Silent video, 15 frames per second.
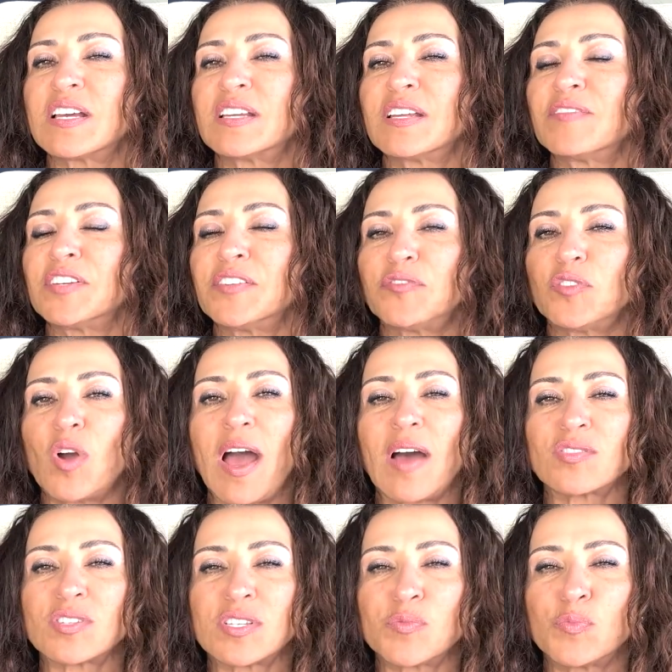even if your
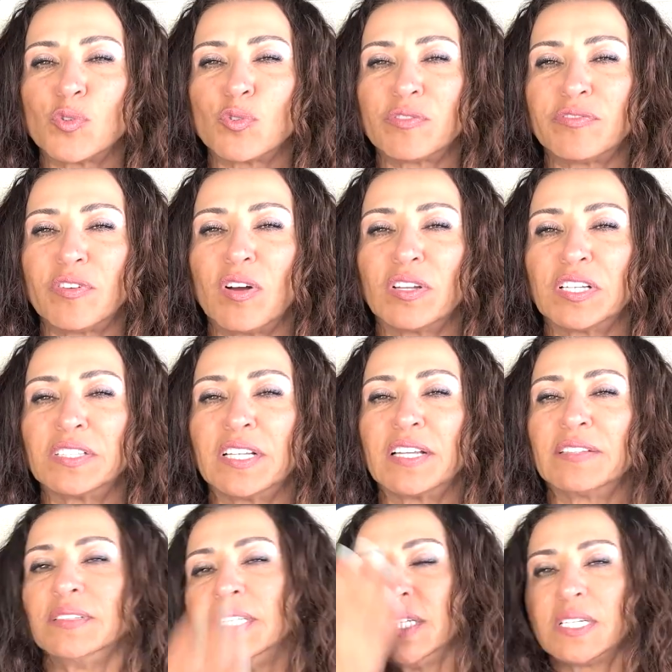house is beautiful and then